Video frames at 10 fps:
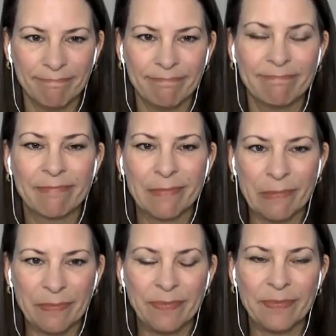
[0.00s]

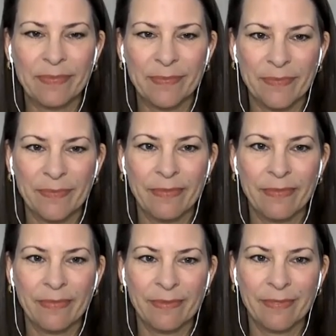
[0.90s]

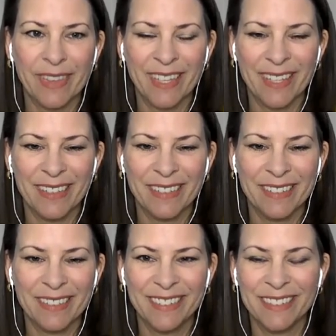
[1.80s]

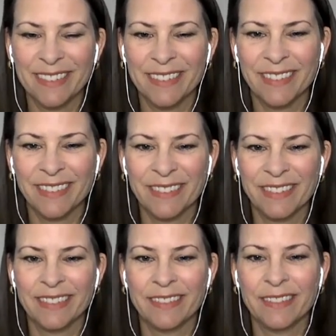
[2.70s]

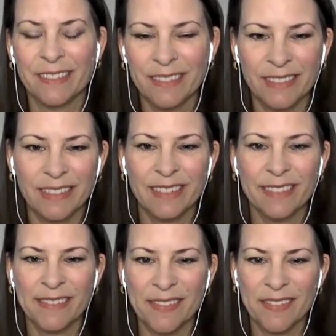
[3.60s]

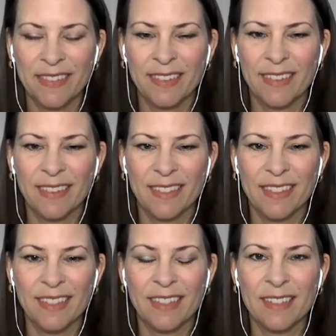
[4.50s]

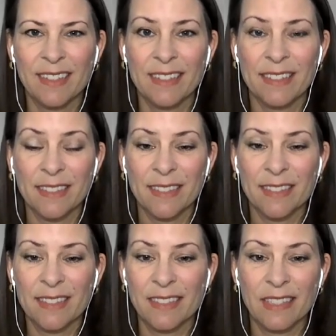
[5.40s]

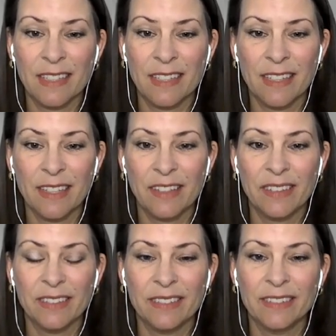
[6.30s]

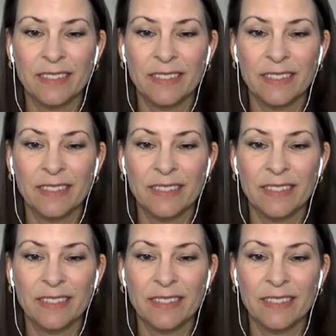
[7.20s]
(not speaking)